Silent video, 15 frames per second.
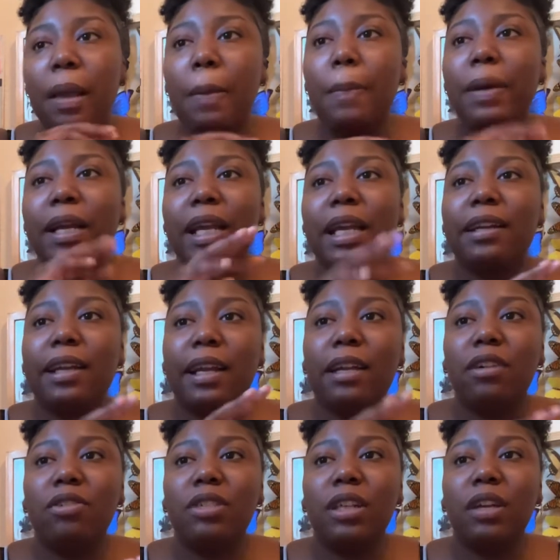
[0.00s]
but in the
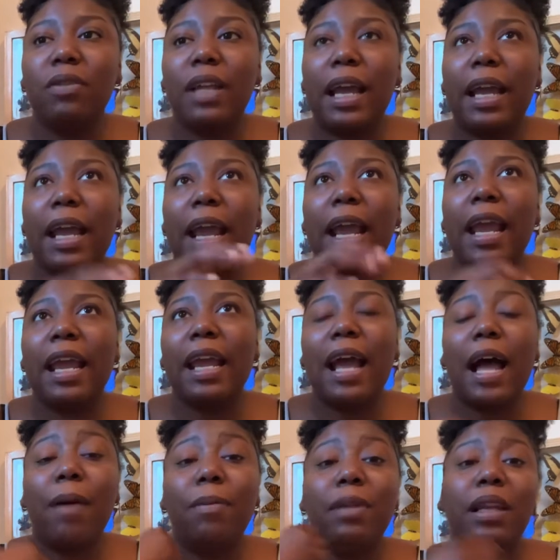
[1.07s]
energy of like, hey,
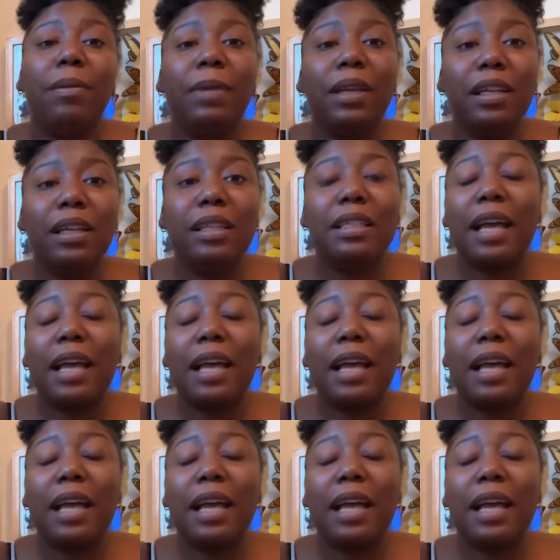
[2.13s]
I'm limitless.